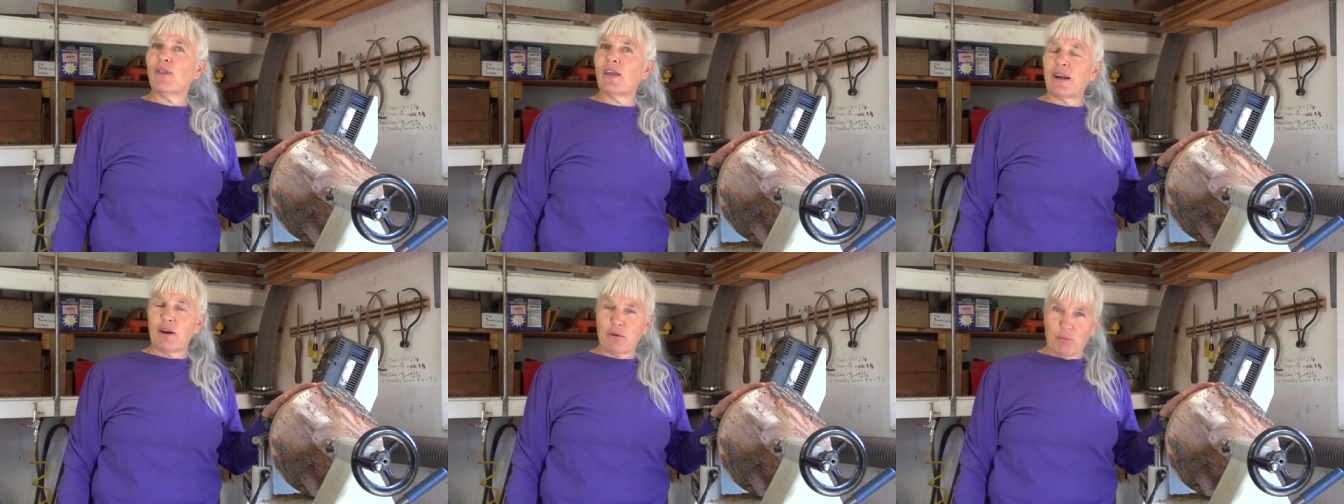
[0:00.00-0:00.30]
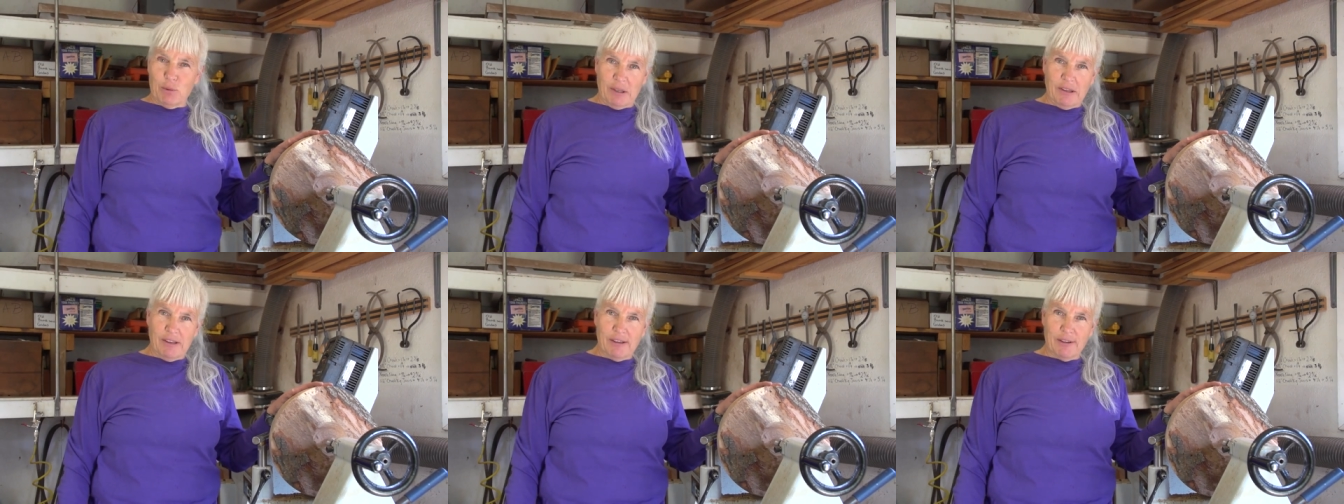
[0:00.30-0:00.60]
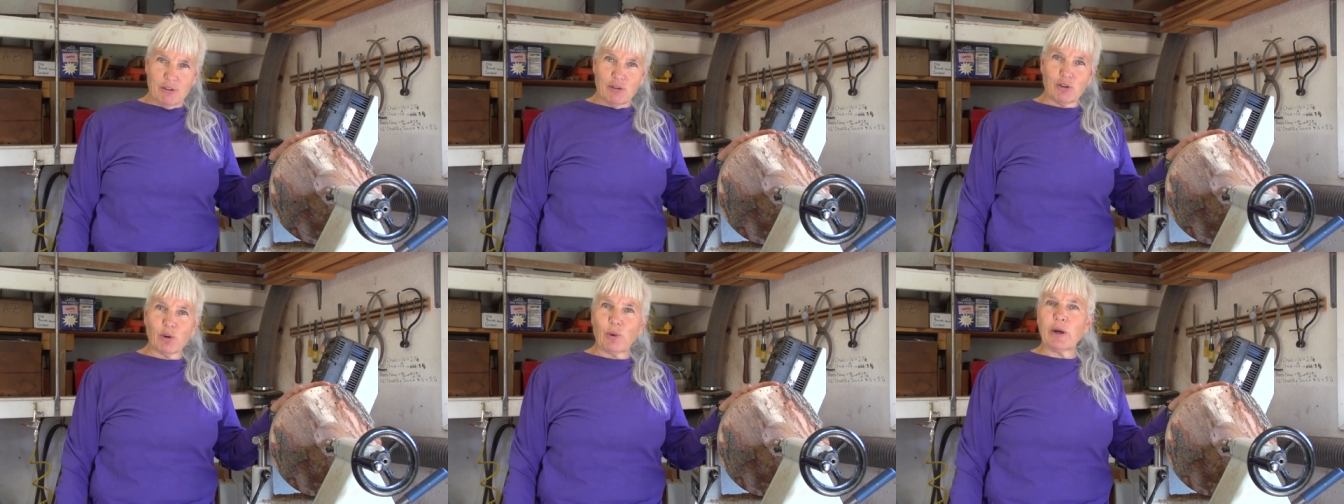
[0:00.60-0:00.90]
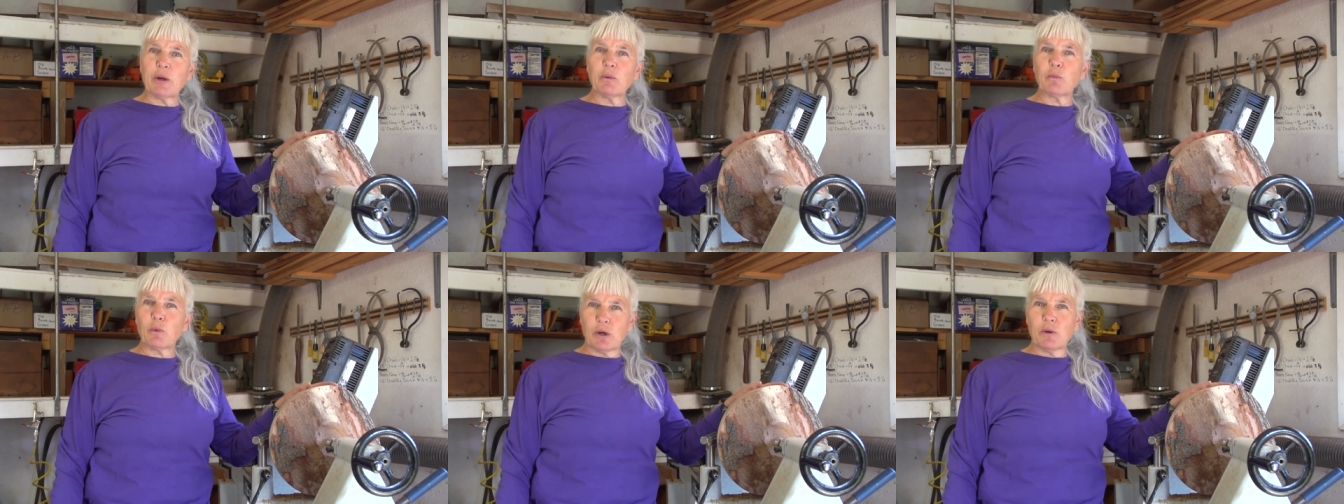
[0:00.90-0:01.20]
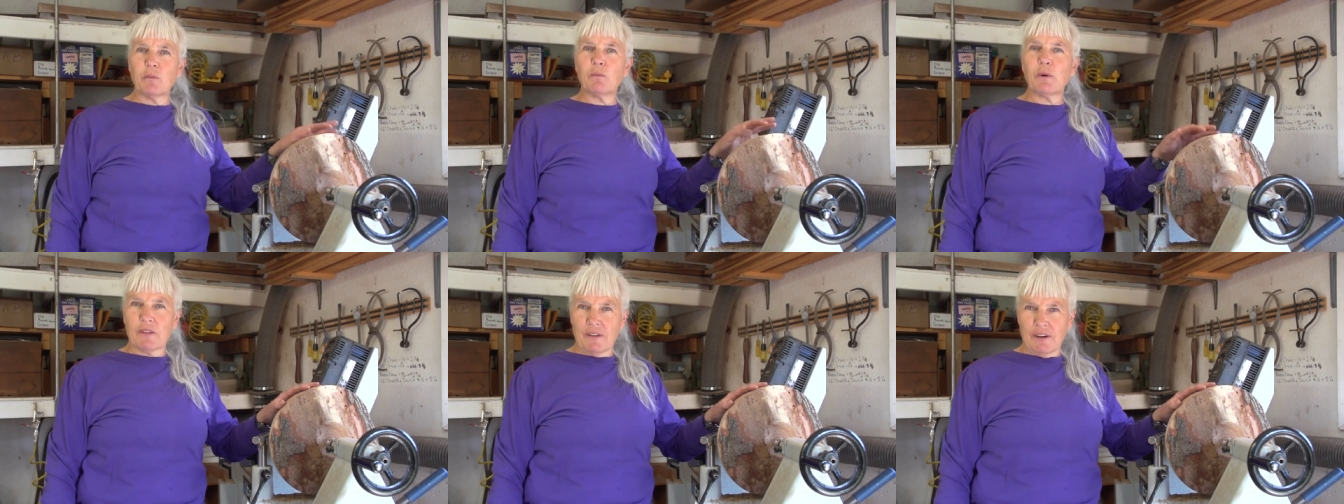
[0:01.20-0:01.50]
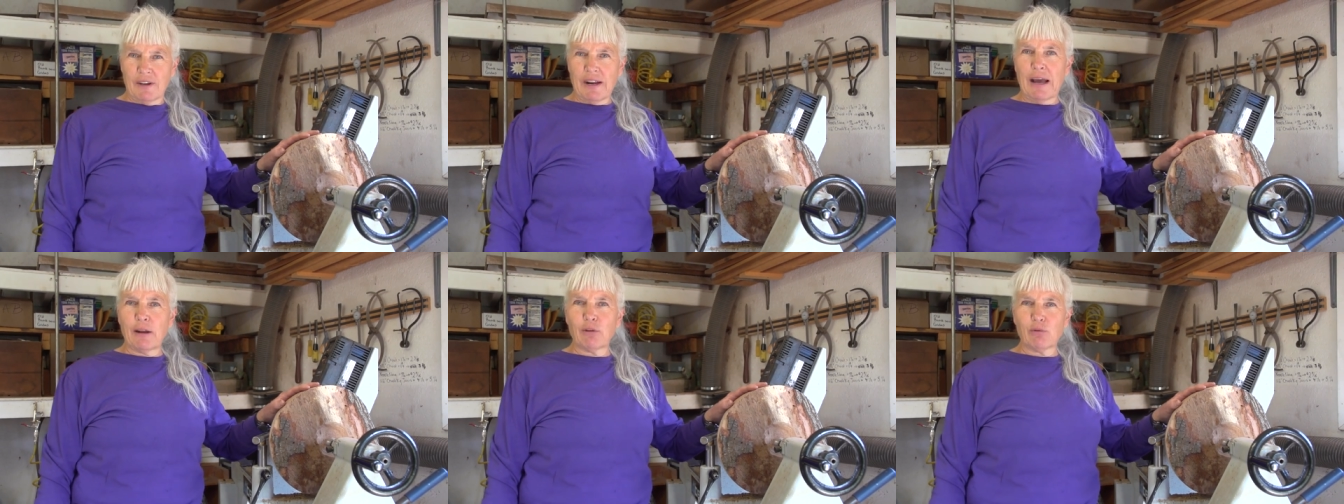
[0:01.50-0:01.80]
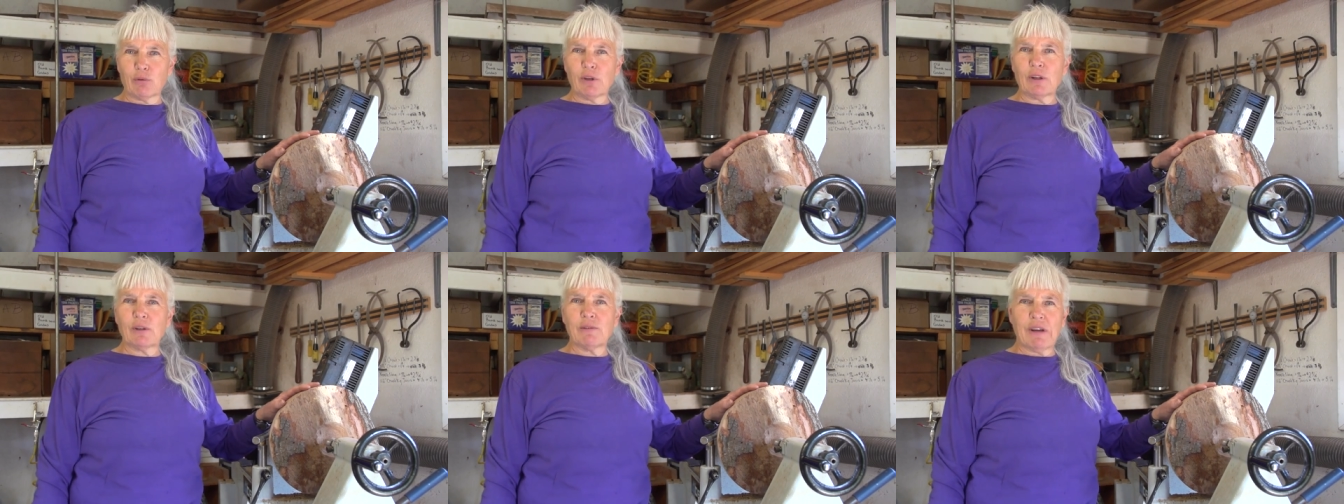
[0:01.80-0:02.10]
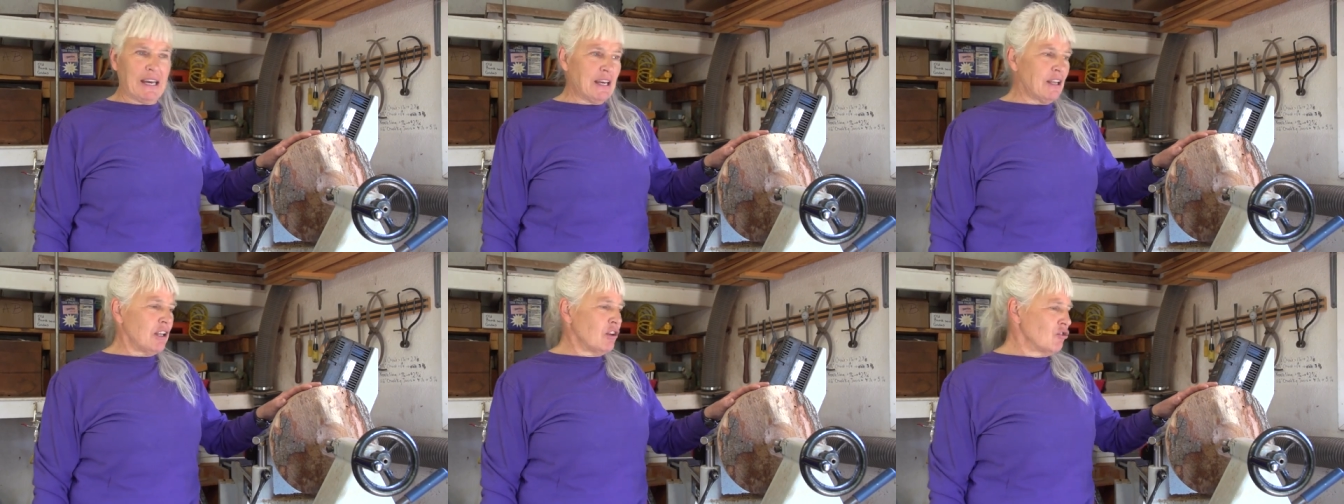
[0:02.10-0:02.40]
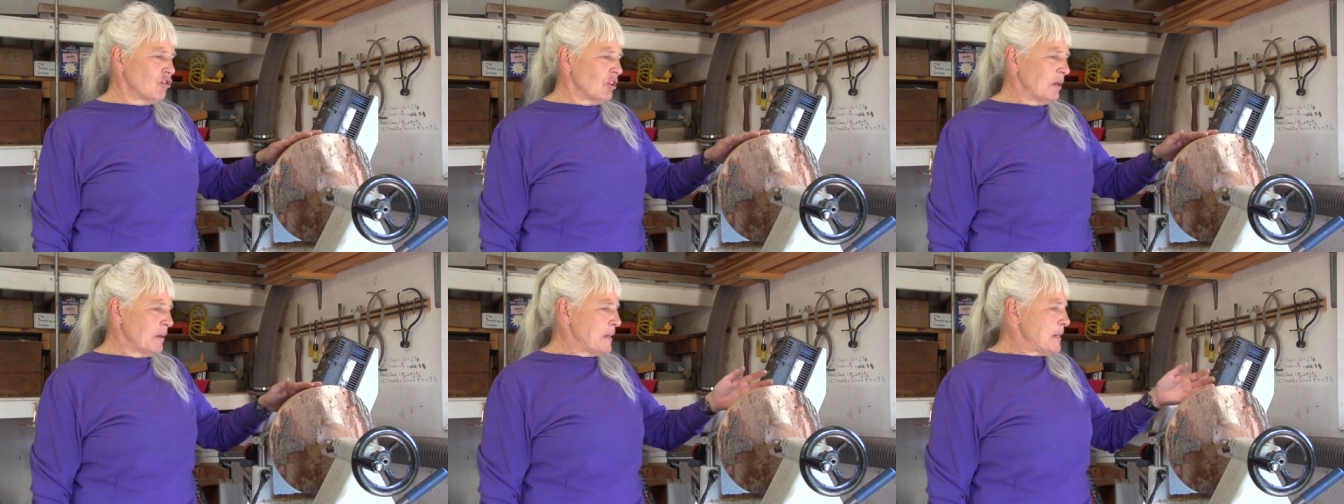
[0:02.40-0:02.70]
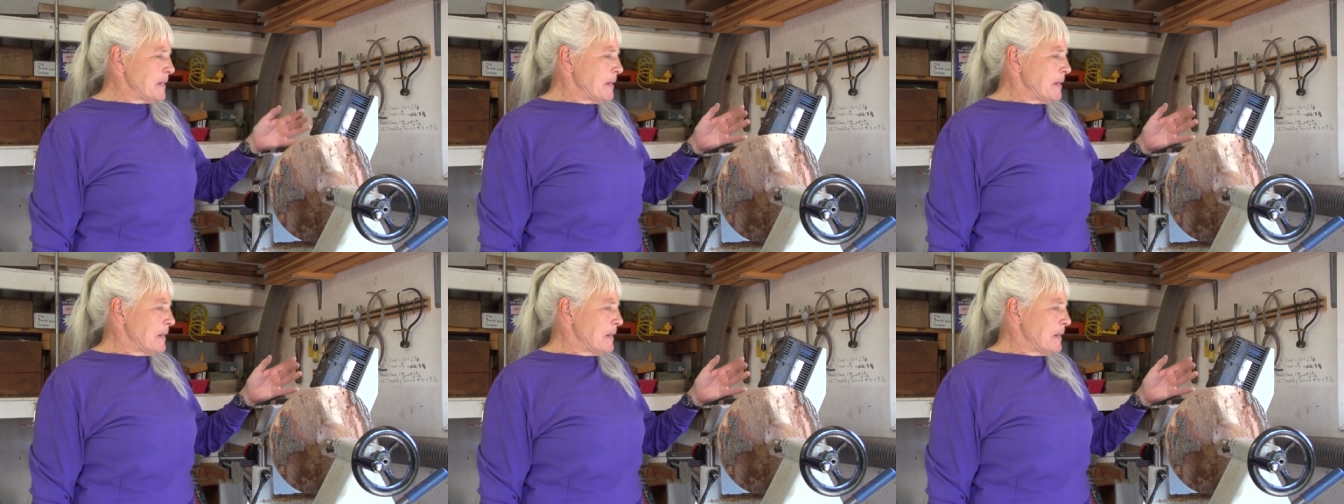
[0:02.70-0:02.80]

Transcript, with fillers: that I really enjoy wood with a natural edge.